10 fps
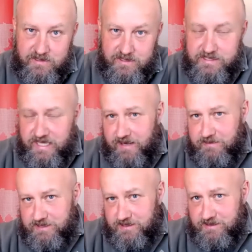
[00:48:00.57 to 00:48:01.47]

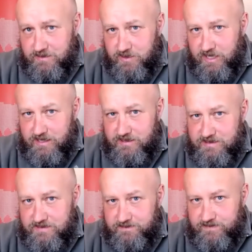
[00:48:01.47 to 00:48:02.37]
came as a surprise,
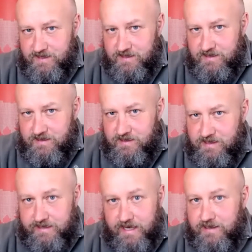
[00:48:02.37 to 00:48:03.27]

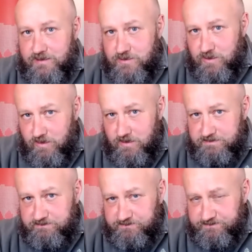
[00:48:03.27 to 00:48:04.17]
and none at all.
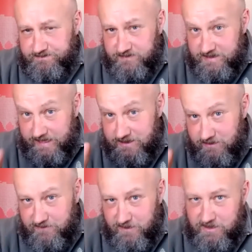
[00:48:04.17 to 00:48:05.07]
That's
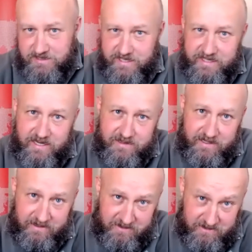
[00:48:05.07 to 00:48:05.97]
the first thing I
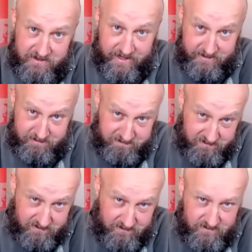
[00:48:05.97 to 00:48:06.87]
think
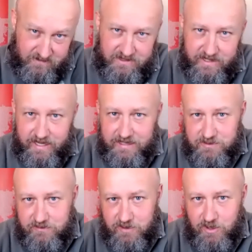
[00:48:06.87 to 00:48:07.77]
that I
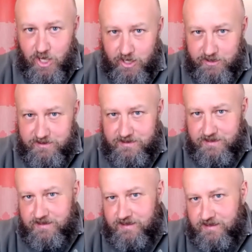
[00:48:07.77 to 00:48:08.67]
sort of learned
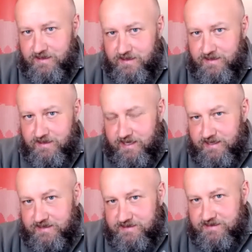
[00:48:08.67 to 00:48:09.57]

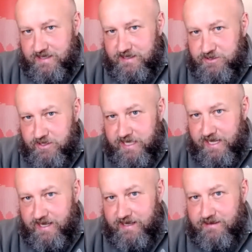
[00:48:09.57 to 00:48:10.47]
is you
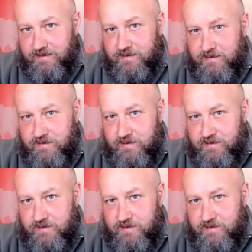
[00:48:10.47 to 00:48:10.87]
can